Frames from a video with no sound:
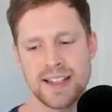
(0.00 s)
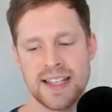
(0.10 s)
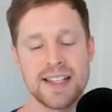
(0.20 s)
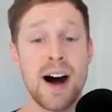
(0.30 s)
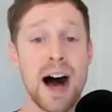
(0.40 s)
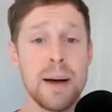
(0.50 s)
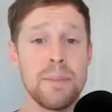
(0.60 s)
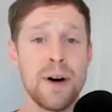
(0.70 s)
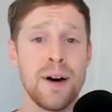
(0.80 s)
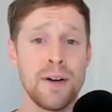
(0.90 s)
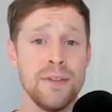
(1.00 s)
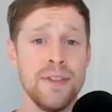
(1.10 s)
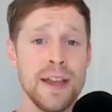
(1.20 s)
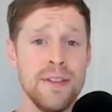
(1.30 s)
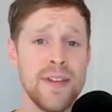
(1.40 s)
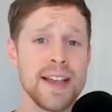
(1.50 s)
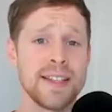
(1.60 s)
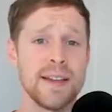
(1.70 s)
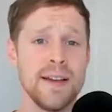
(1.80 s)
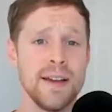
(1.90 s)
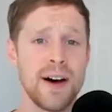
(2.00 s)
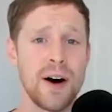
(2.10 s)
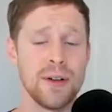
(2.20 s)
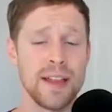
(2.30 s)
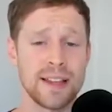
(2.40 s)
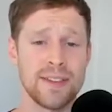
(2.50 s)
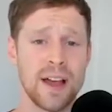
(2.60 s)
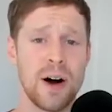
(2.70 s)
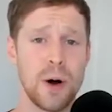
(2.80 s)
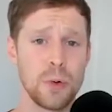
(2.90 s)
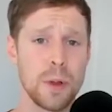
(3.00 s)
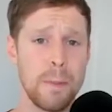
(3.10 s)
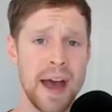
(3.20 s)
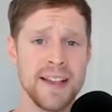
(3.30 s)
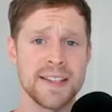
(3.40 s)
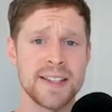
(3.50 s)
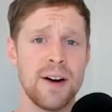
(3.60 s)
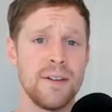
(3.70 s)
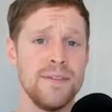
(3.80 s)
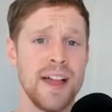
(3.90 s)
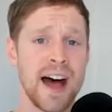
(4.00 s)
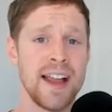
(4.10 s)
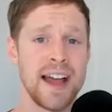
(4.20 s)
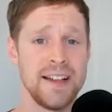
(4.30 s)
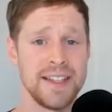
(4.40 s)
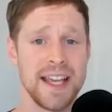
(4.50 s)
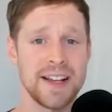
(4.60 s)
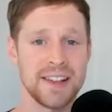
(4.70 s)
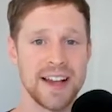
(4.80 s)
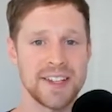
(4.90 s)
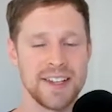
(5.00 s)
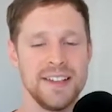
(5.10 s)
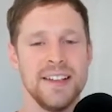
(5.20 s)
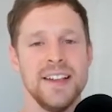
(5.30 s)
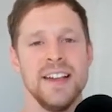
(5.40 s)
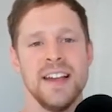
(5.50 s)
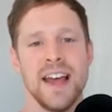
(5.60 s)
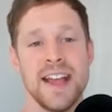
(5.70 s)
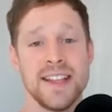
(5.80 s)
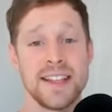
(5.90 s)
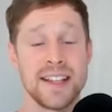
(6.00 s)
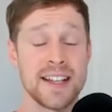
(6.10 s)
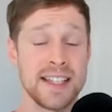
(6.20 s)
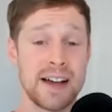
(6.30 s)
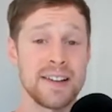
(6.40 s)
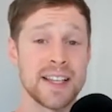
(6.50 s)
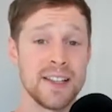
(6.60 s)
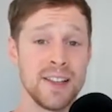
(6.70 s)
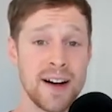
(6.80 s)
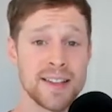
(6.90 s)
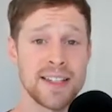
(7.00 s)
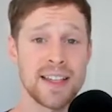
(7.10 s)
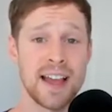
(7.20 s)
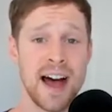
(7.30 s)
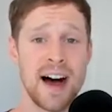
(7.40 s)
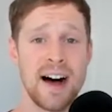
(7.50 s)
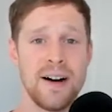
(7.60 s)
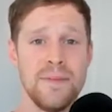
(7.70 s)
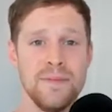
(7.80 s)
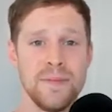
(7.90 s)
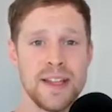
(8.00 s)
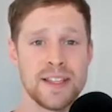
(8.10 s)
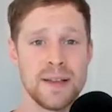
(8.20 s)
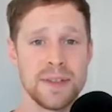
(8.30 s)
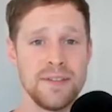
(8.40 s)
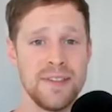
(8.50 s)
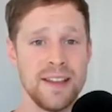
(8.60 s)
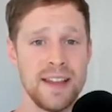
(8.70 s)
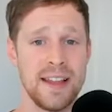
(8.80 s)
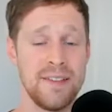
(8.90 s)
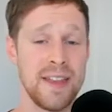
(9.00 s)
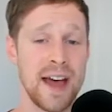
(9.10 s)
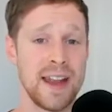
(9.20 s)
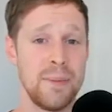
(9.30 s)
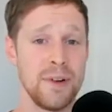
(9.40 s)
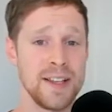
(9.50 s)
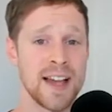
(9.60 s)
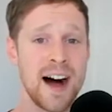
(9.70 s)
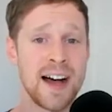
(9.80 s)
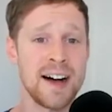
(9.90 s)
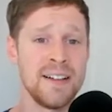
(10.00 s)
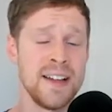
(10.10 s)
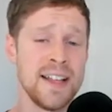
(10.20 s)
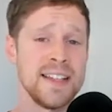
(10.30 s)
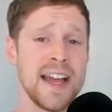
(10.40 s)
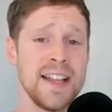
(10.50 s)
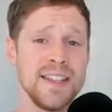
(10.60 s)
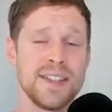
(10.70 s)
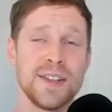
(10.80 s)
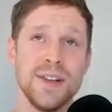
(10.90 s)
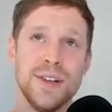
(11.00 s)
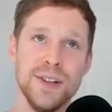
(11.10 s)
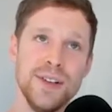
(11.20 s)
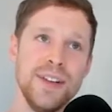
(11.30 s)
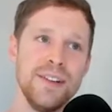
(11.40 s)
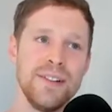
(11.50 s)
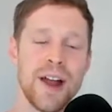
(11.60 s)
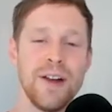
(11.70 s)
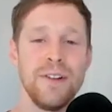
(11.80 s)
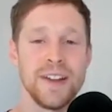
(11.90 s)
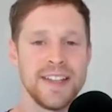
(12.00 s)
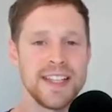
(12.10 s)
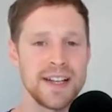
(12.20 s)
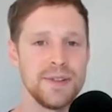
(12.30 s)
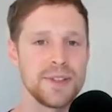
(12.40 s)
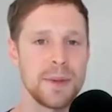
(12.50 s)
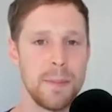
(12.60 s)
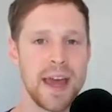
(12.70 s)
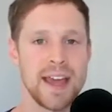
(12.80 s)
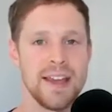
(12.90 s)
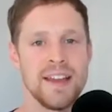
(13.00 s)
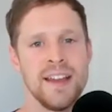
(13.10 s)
type of investor, like the holder base of that NFT collection. It can tell us a lot in terms of if that number is higher, tends to really signal to me